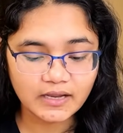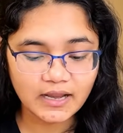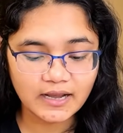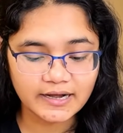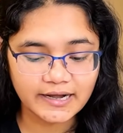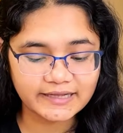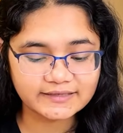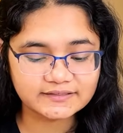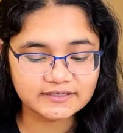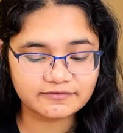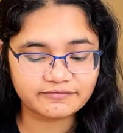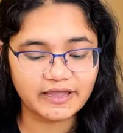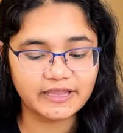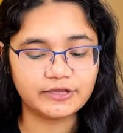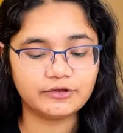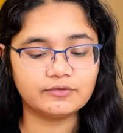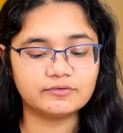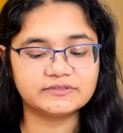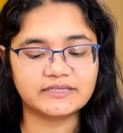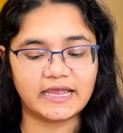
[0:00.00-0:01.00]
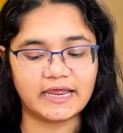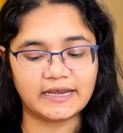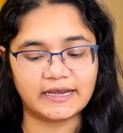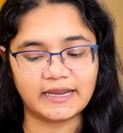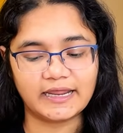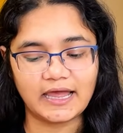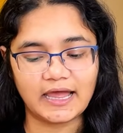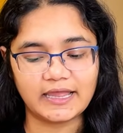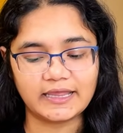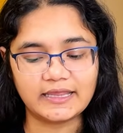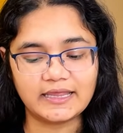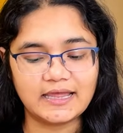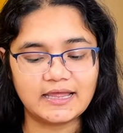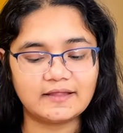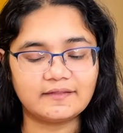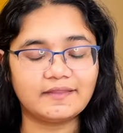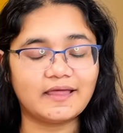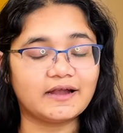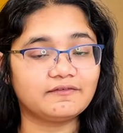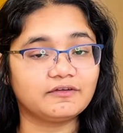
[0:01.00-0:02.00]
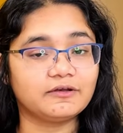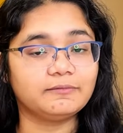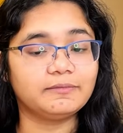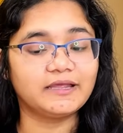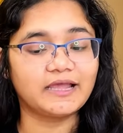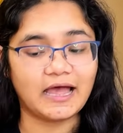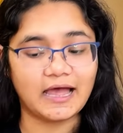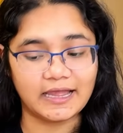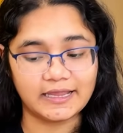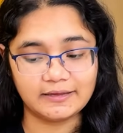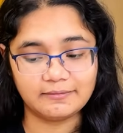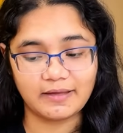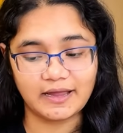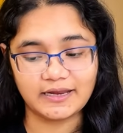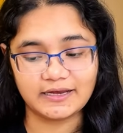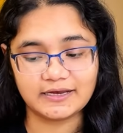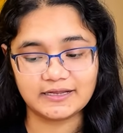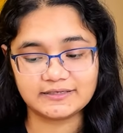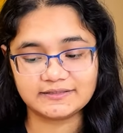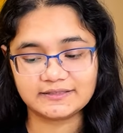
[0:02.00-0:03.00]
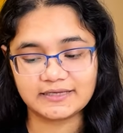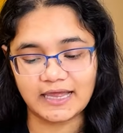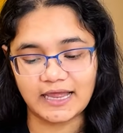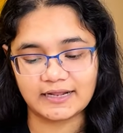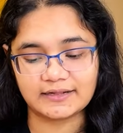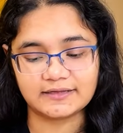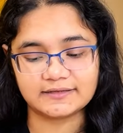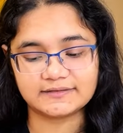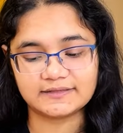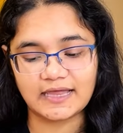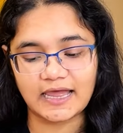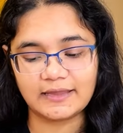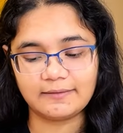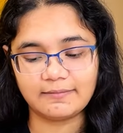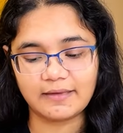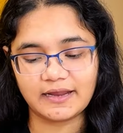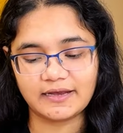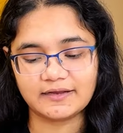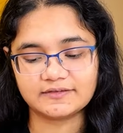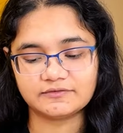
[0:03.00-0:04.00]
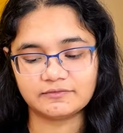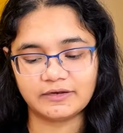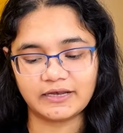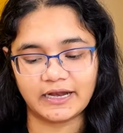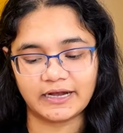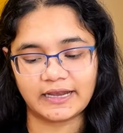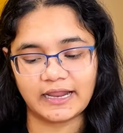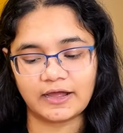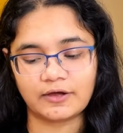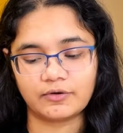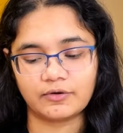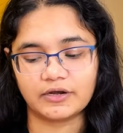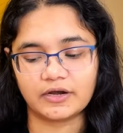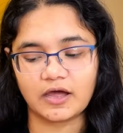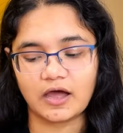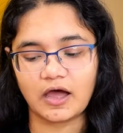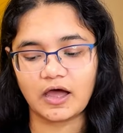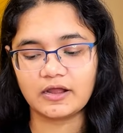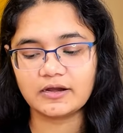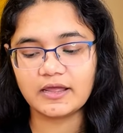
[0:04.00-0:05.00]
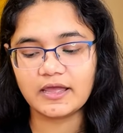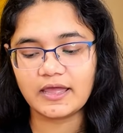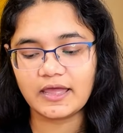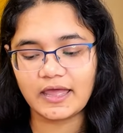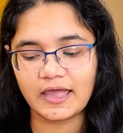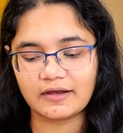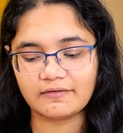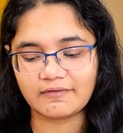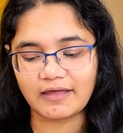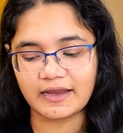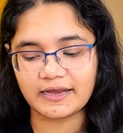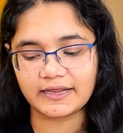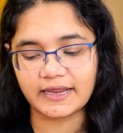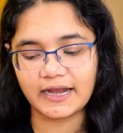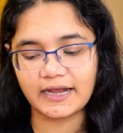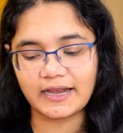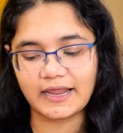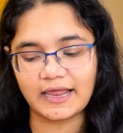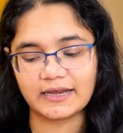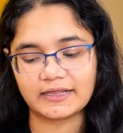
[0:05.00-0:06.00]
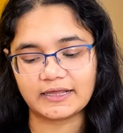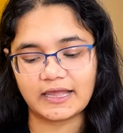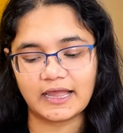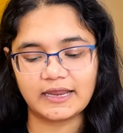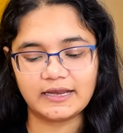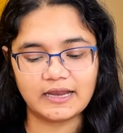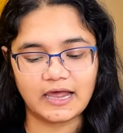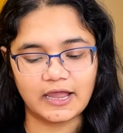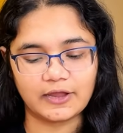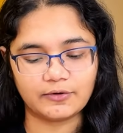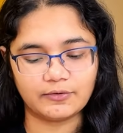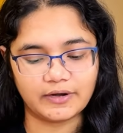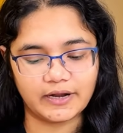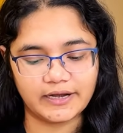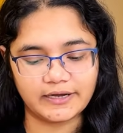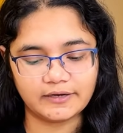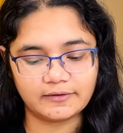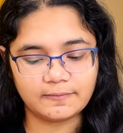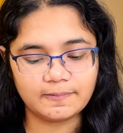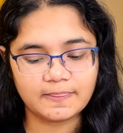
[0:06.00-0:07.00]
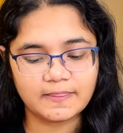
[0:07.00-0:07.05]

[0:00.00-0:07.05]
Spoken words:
Next, if I use NaI, that will be I minus, and this I minus will attack on R and I'll get alkyl iodide.